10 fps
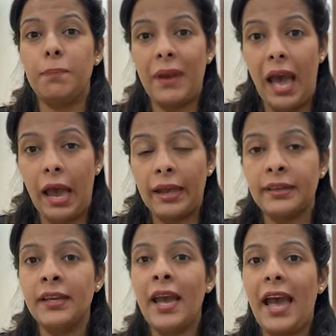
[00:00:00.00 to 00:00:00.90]

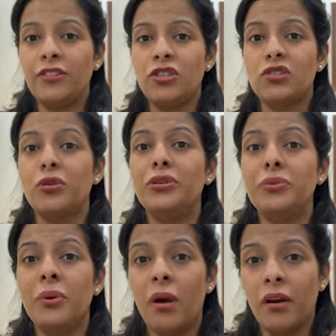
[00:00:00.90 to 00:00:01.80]
plan, and she's going to
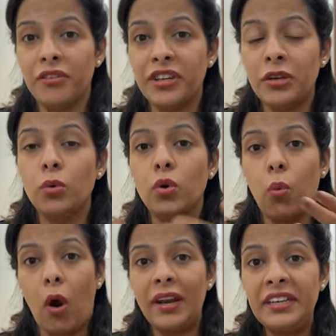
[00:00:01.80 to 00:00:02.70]
recruit
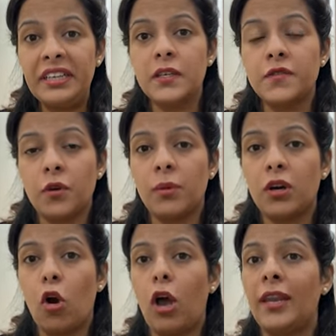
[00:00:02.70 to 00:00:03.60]
volunteers from her
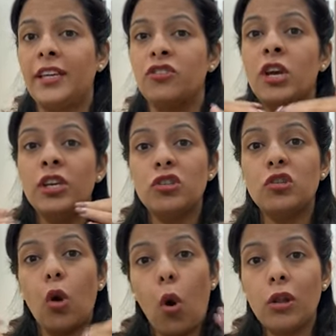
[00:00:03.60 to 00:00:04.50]
college. She's
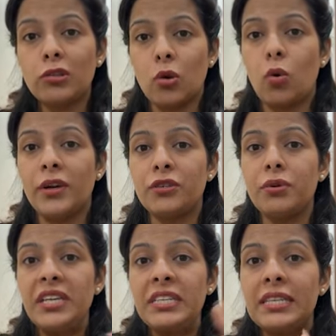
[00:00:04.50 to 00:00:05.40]
also going to
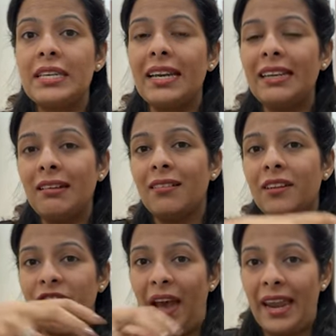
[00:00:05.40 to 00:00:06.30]
integrate her
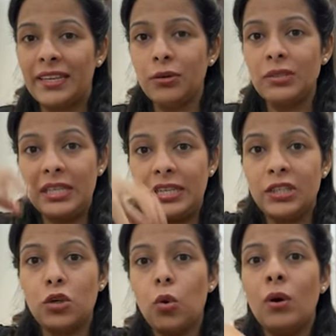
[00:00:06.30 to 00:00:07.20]
values
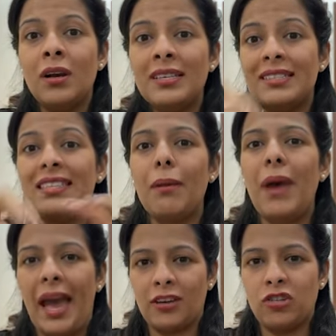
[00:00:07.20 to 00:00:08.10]
into some
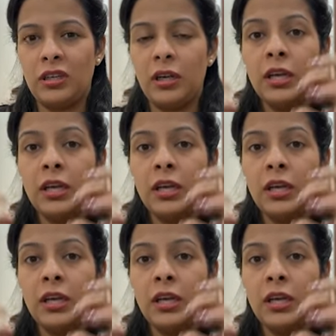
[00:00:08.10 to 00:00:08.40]
action.